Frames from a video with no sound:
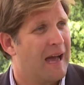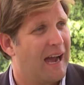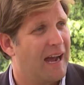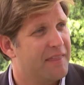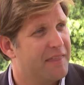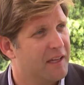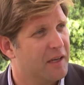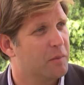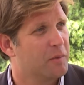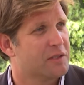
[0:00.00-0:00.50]
I
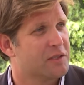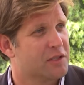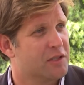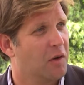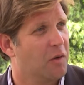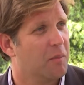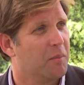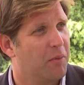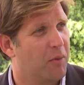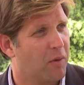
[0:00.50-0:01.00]
think what's
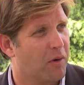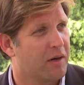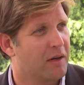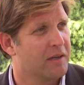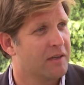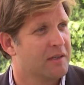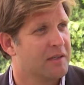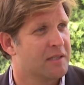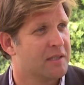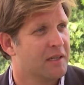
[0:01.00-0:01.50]
so
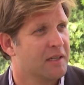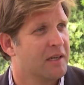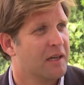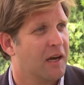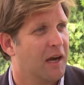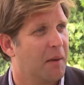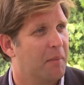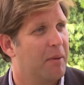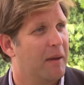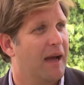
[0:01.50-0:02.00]
important
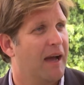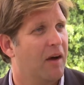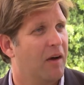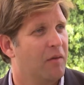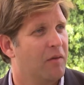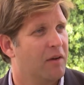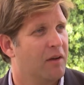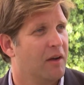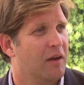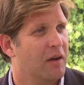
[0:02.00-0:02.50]
about
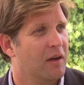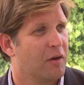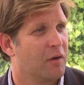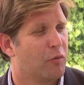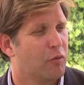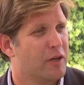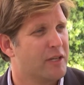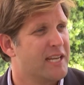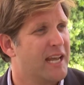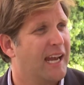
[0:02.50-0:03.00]

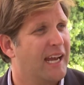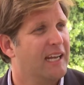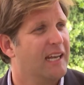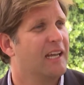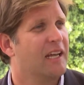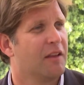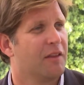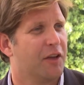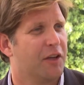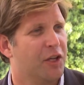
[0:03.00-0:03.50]

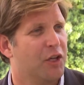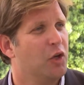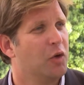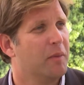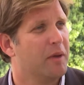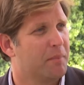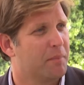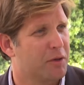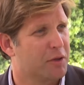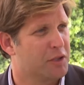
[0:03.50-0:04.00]
retaining the
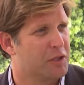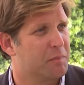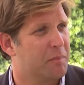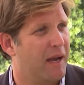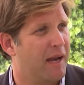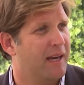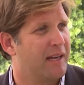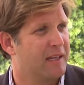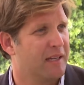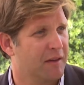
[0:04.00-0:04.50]
human
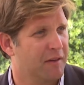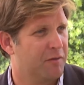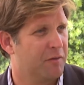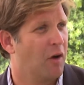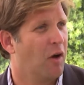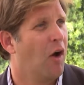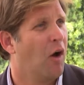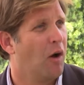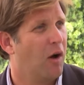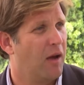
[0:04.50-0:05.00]
perspective
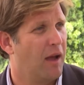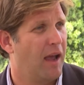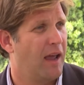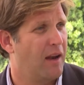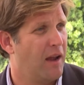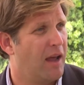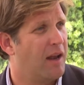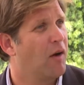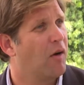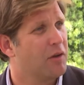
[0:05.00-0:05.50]

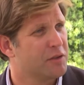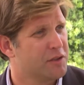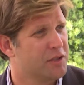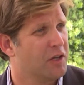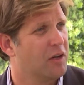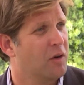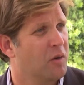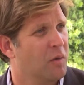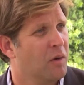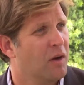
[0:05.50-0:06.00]
and
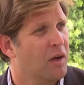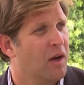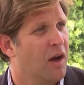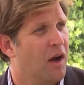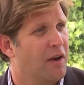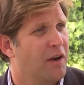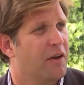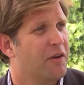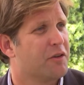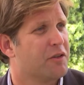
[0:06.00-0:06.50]
also
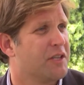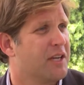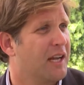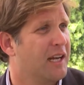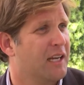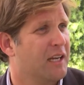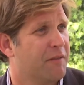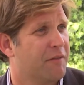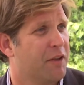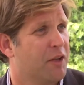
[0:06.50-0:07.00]
an
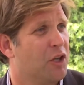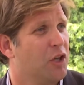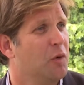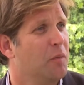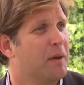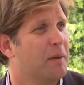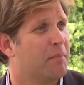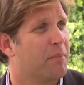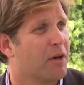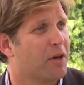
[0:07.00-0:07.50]
understanding of the
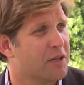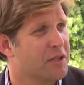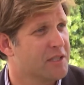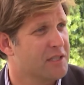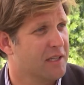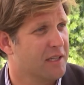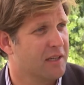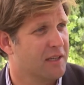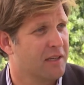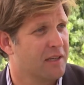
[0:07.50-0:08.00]
human
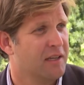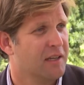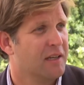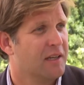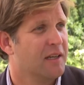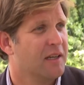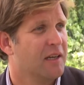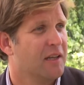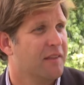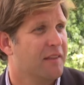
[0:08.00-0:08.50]
person
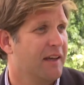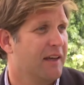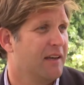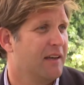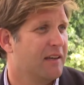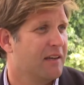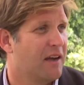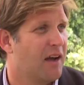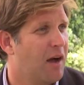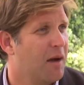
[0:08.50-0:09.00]

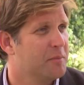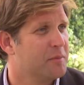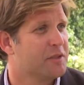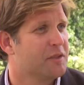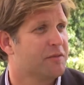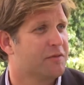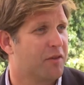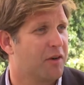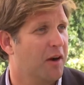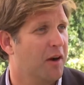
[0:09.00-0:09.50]
that comes
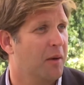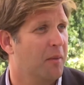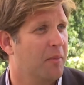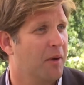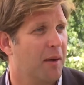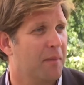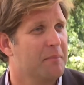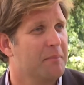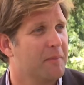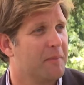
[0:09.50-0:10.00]

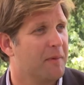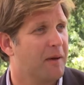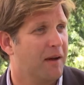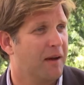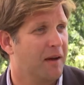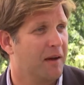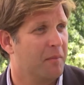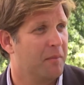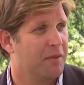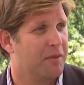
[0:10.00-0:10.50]
from
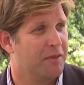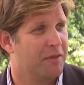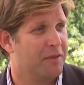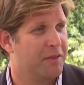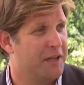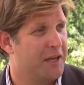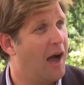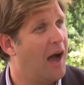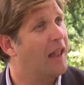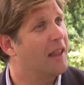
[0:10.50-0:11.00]

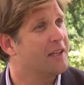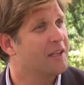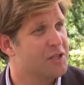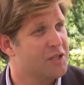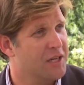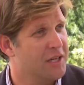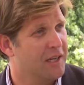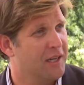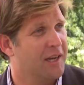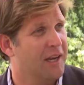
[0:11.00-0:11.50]

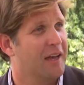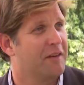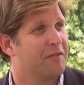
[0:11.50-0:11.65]
theology and